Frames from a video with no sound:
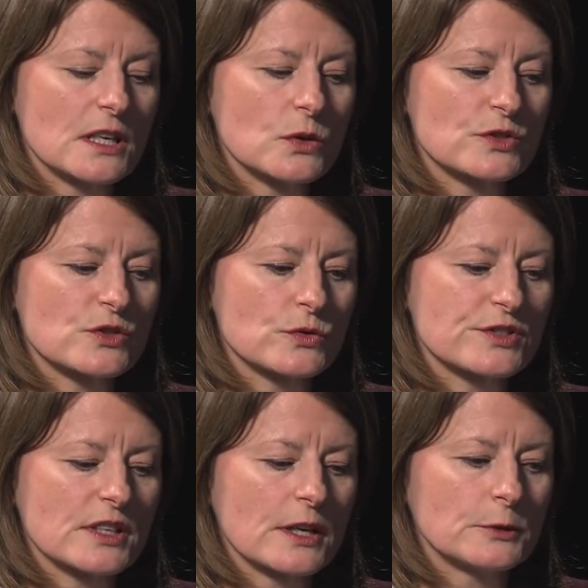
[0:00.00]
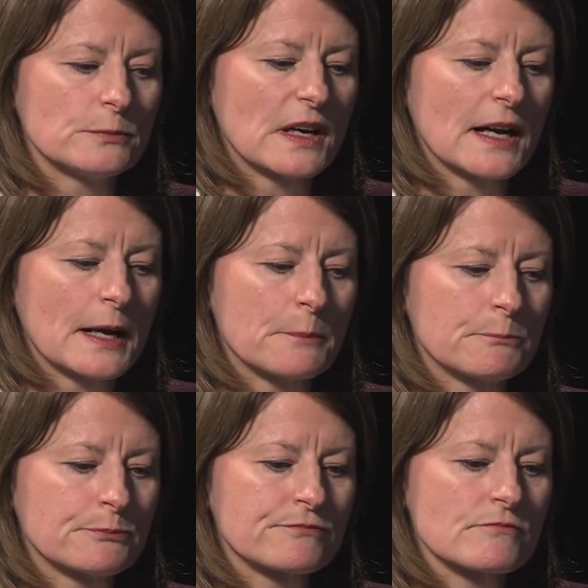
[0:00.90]
was also
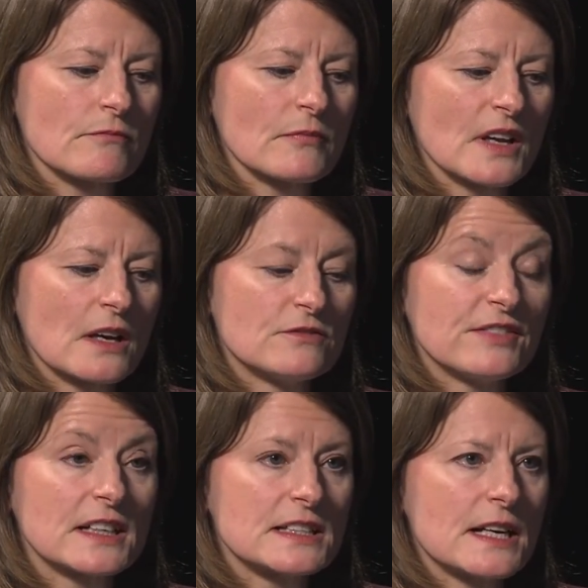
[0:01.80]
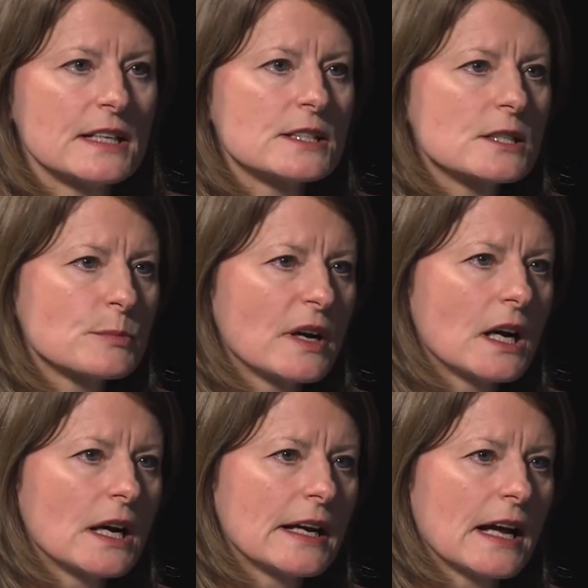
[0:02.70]
validated
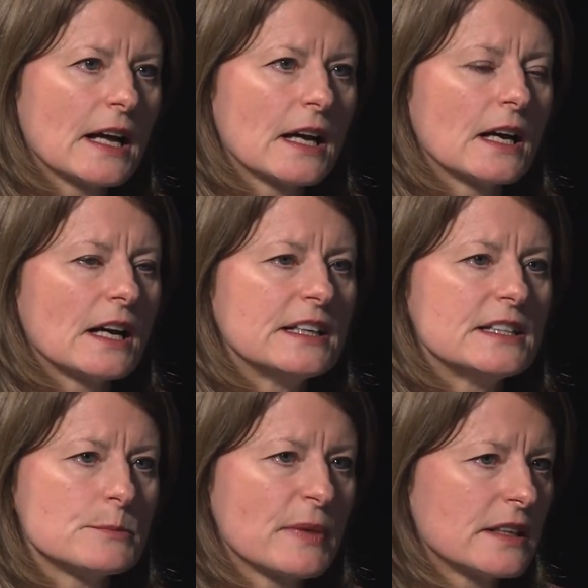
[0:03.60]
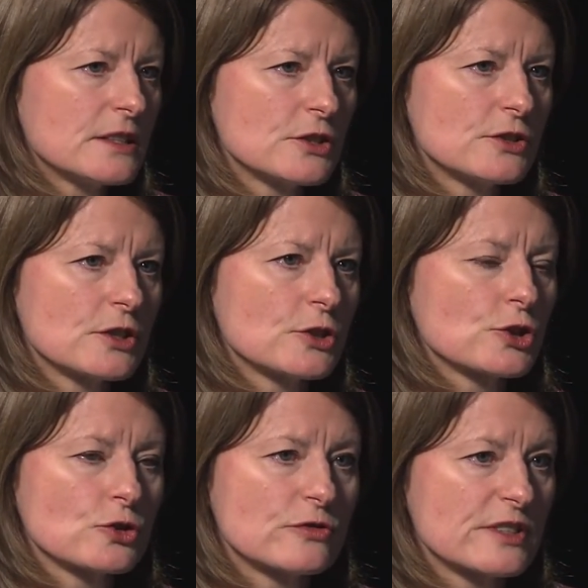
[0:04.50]
by an independent
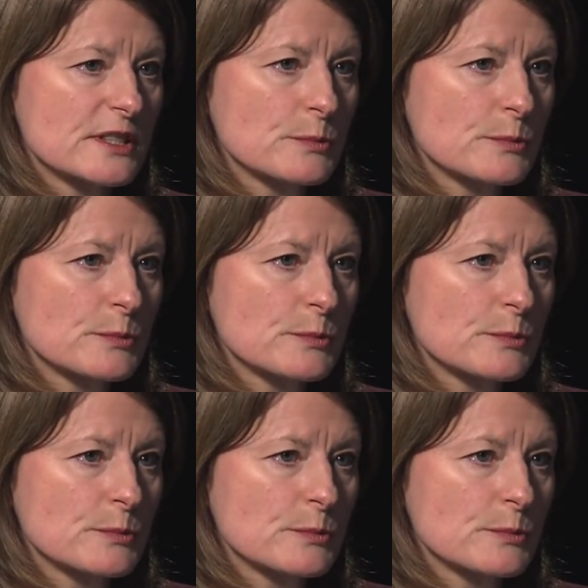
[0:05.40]
assurance